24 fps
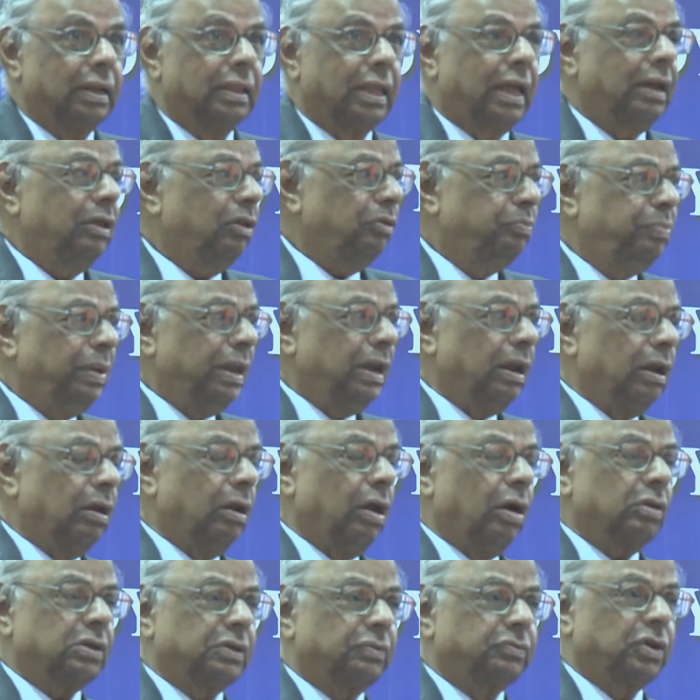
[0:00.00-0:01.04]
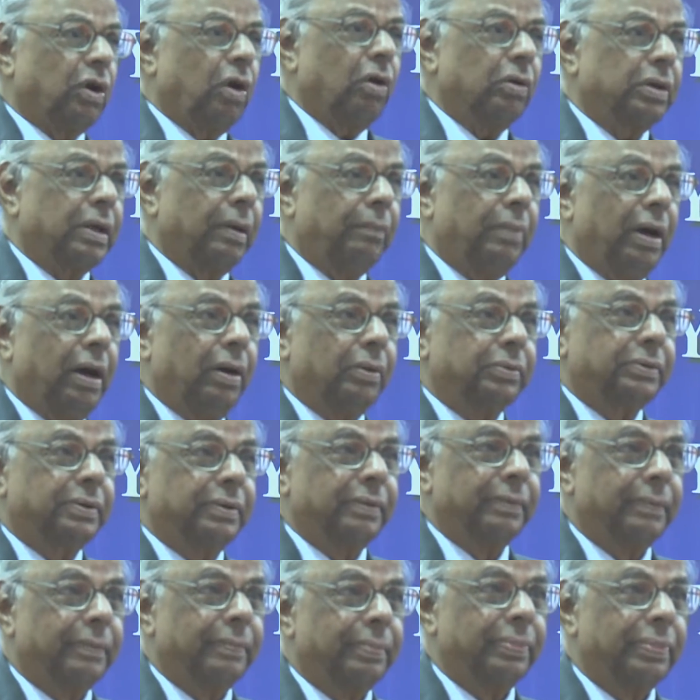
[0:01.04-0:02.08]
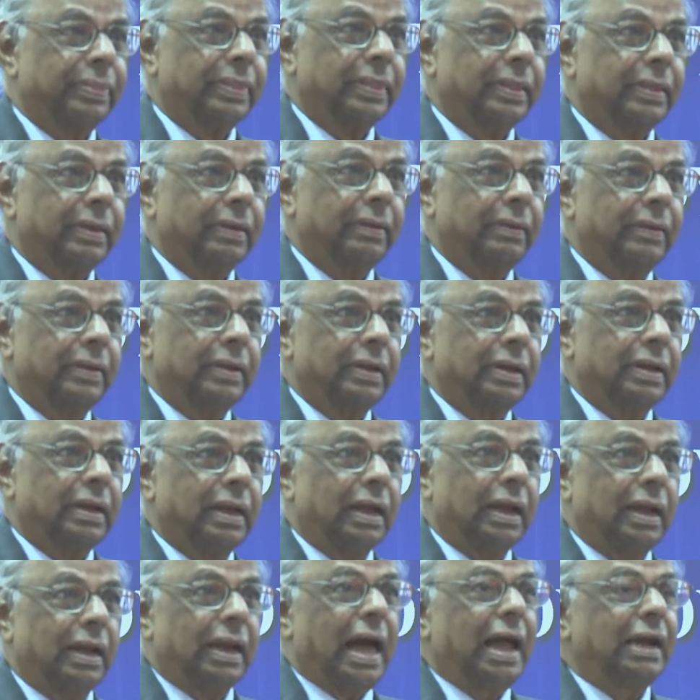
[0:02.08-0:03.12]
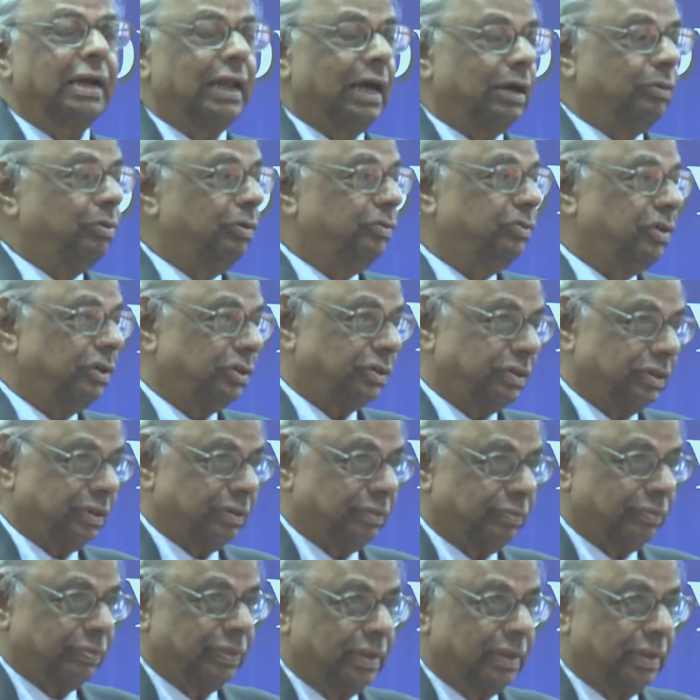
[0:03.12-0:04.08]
There has been a lot of talk about land acquisition.